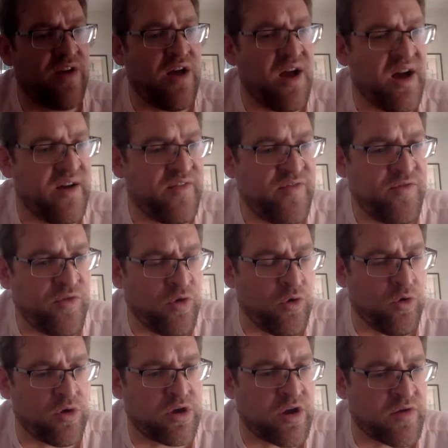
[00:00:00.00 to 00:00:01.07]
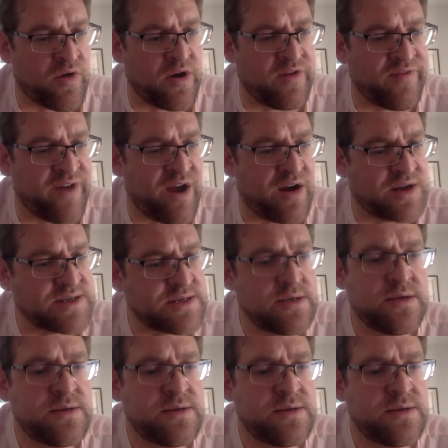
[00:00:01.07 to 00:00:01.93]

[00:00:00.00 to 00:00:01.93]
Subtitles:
for coronavirus?